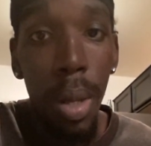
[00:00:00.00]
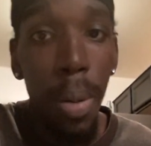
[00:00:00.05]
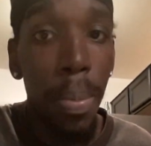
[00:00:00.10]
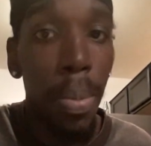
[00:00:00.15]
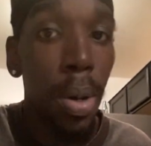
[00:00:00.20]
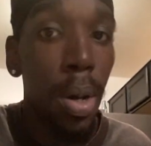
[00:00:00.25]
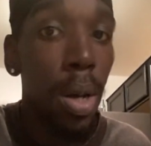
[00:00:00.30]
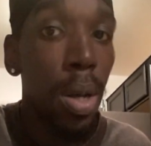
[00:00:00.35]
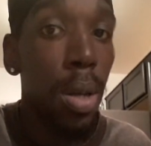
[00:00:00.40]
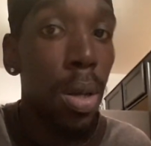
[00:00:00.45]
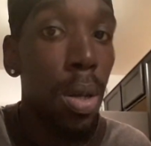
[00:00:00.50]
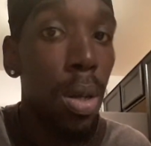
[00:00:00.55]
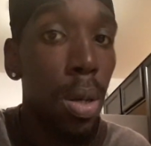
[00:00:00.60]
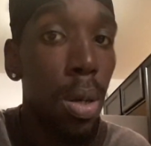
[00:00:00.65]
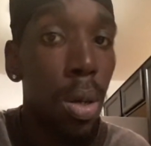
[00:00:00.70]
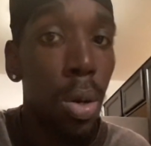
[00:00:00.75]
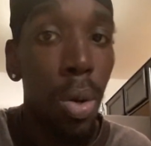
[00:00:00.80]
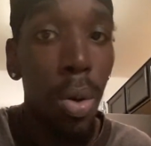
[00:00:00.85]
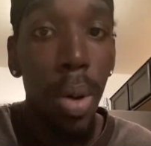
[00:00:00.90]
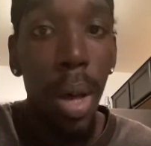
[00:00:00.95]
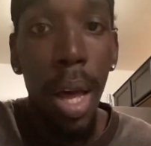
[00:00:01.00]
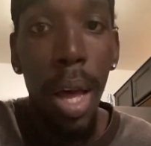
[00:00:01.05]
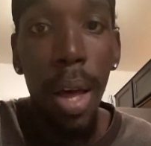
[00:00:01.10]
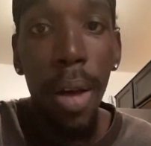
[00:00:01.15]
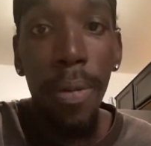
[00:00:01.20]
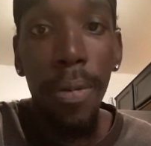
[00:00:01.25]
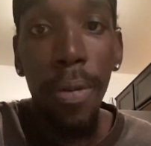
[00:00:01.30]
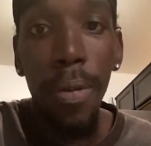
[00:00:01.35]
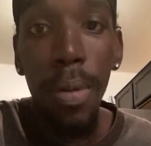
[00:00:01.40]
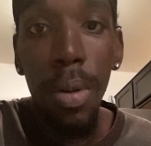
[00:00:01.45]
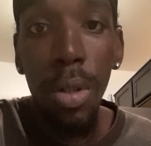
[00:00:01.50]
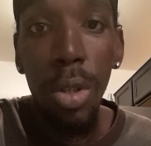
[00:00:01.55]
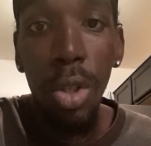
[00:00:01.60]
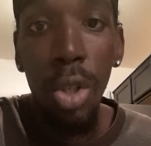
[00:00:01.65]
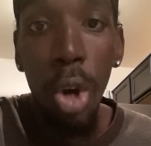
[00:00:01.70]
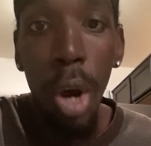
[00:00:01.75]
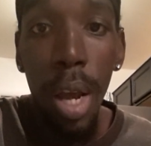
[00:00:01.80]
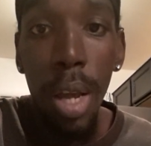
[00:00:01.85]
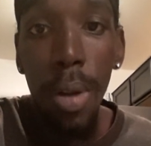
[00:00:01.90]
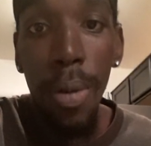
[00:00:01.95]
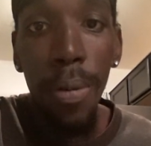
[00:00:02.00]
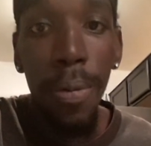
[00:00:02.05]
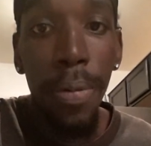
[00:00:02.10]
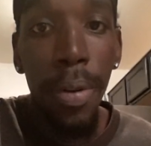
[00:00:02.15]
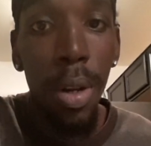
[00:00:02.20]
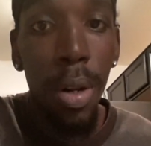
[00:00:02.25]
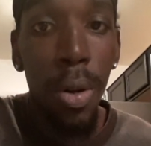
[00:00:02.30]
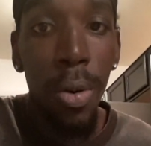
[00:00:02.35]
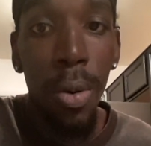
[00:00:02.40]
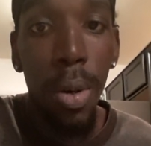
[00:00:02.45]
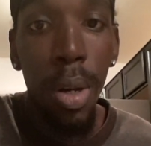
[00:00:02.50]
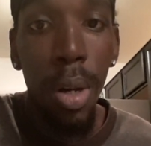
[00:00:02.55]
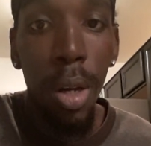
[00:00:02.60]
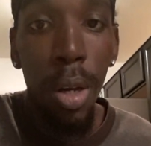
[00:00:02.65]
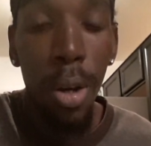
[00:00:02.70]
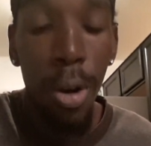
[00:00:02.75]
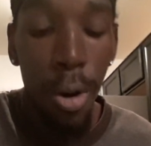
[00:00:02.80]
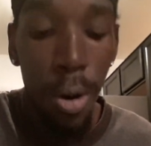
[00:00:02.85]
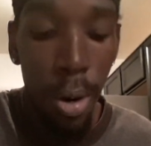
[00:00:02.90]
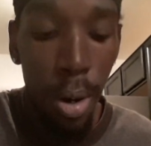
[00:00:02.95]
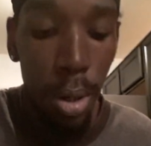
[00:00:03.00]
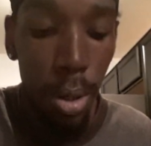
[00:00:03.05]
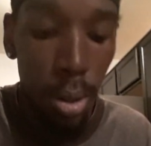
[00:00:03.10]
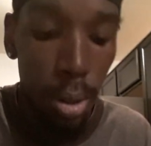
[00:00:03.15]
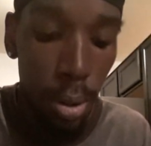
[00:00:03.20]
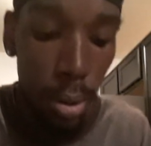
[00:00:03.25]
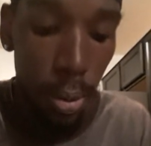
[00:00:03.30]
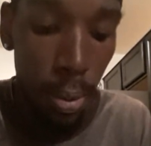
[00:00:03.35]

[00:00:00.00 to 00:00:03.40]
but you don't have triumph, victory, and courage.